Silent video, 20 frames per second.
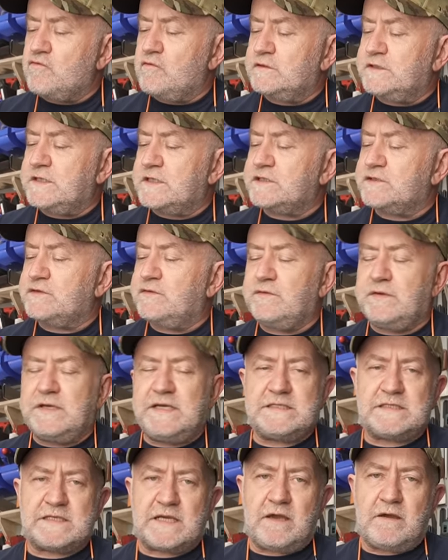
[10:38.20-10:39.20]
just 2
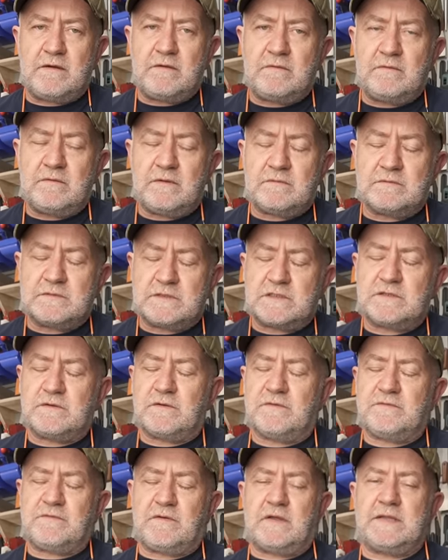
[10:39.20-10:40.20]
years ago,
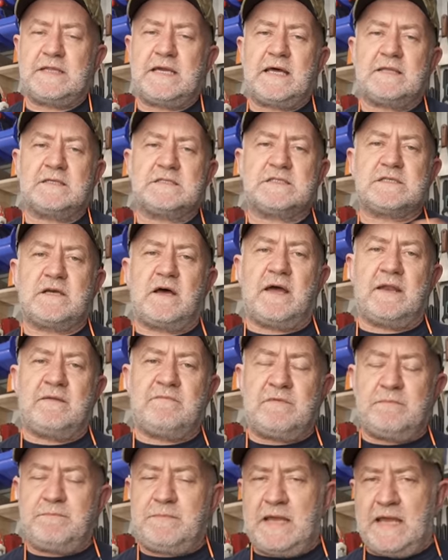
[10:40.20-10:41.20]
sort of on the other side
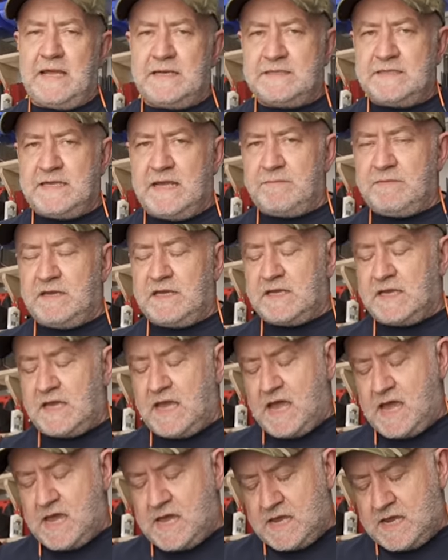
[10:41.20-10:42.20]
of the pandemic
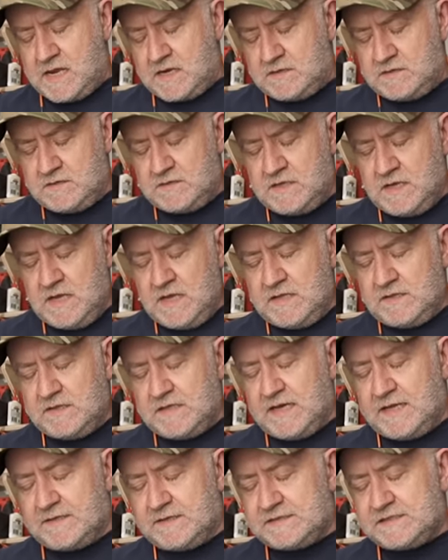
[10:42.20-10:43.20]
and
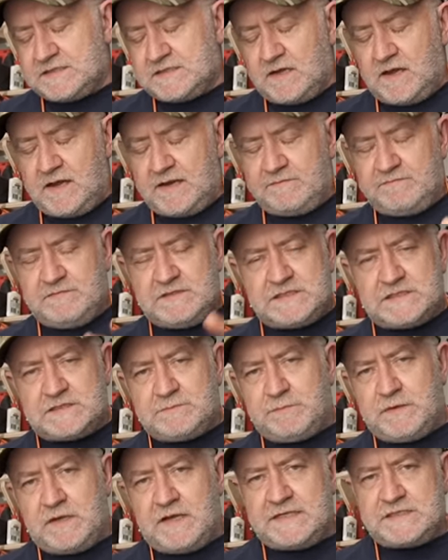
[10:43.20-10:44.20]
the other side of this
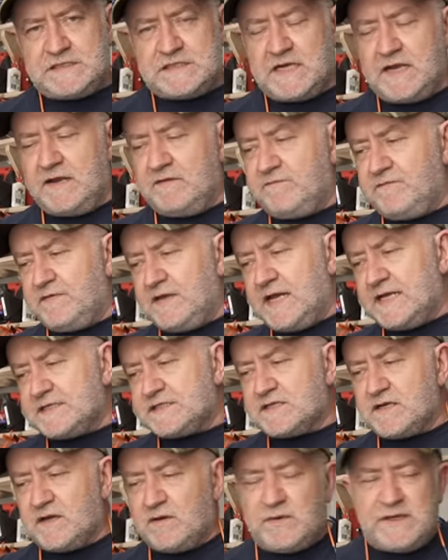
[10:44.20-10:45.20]
supply chain
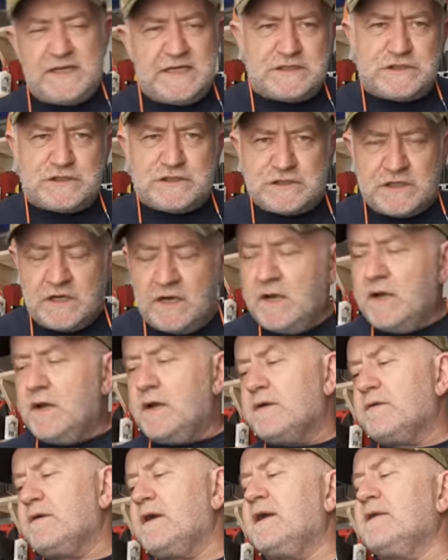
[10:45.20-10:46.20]
fiasco-ish,
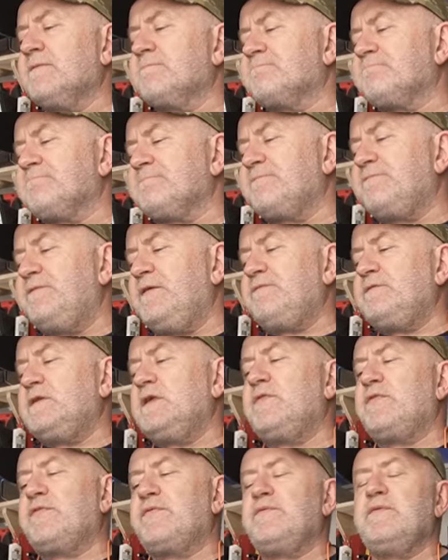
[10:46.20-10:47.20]
right?
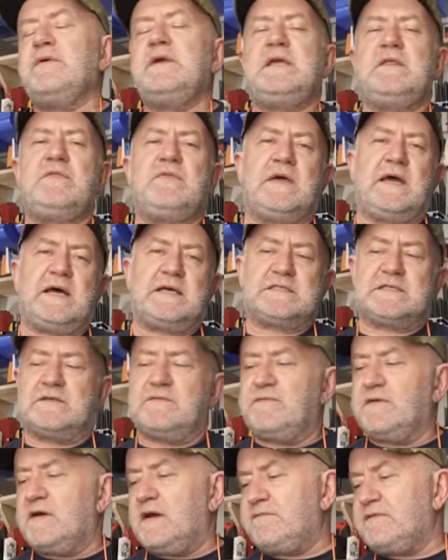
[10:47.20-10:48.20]

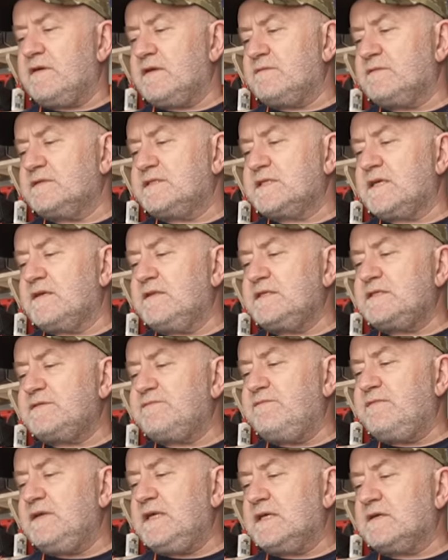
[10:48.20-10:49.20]
$53,500. So this
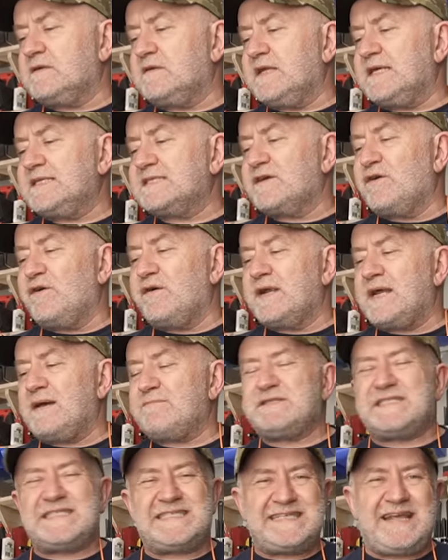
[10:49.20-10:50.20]
vehicle has gone up
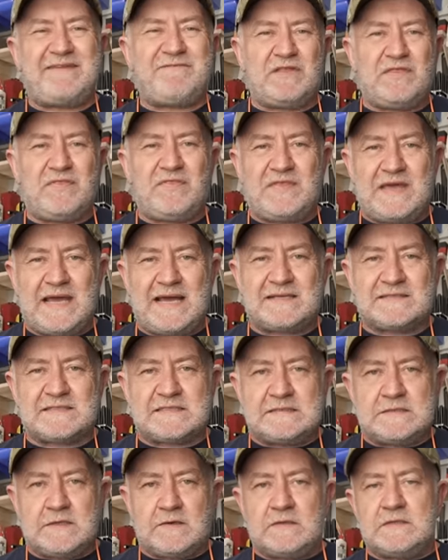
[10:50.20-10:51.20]

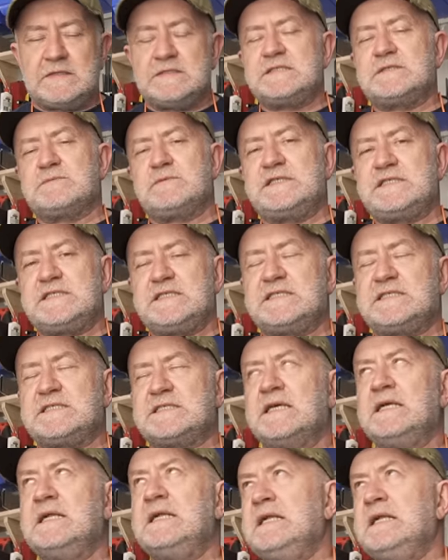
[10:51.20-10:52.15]
$7,000, which is